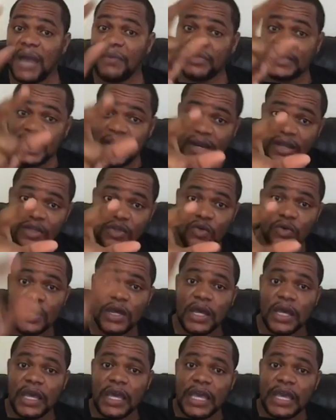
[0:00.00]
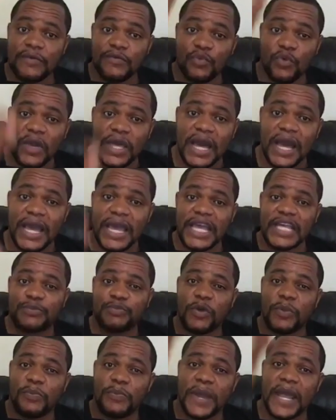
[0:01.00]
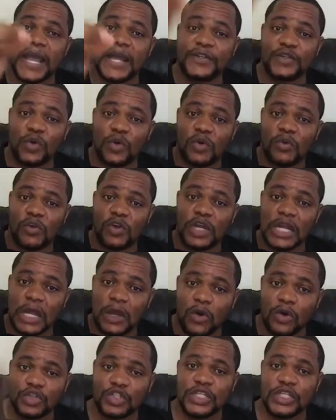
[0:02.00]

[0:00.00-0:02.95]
But I'm telling you, if WEAH is prepared to